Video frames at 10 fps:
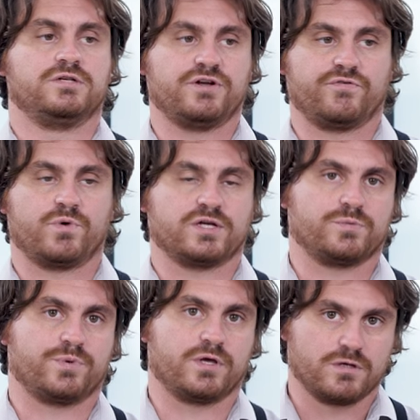different
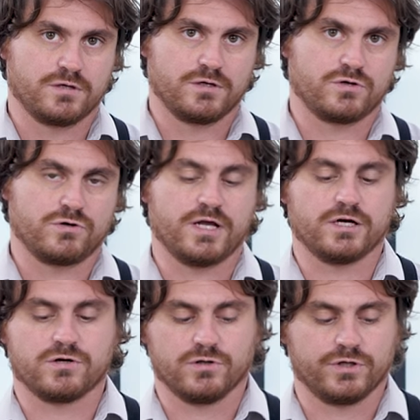recipe,
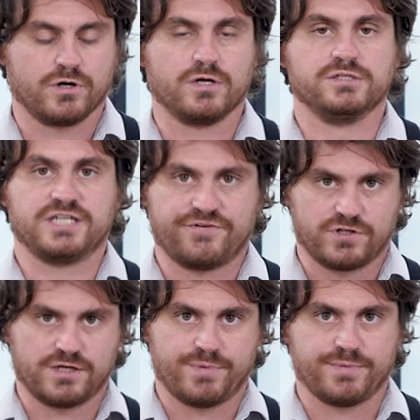created earlier,
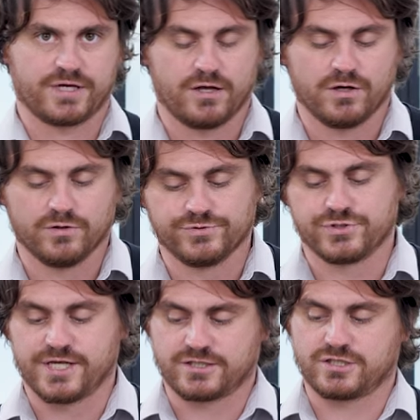definitely by McElhone.
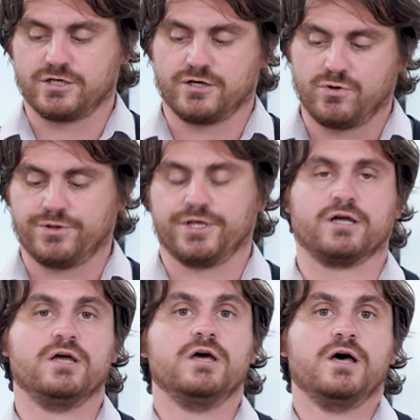So that's the whole
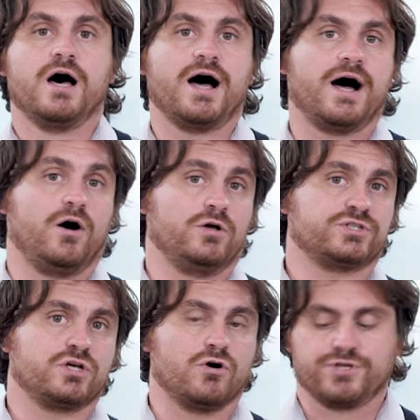thing.
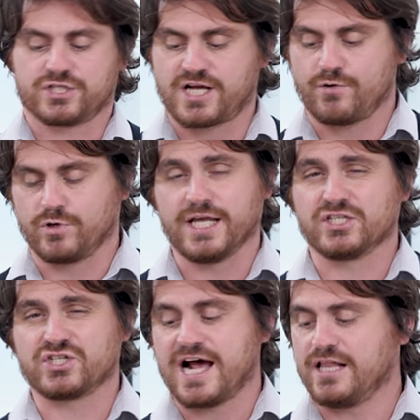Also, this kind of
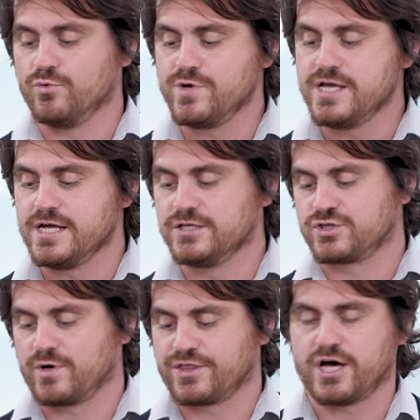relates to Halloween,
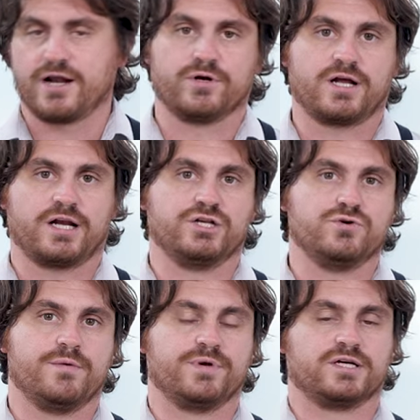so I thought I would kind of
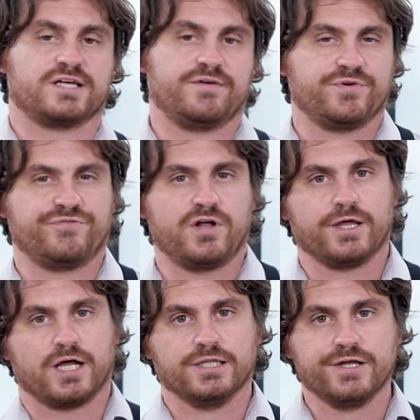do it because I've been
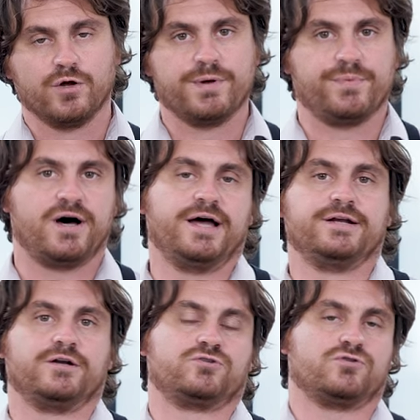falling a little bit
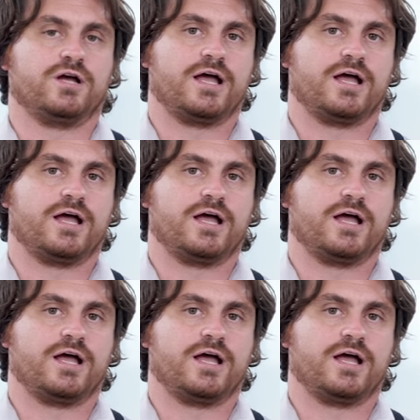behind on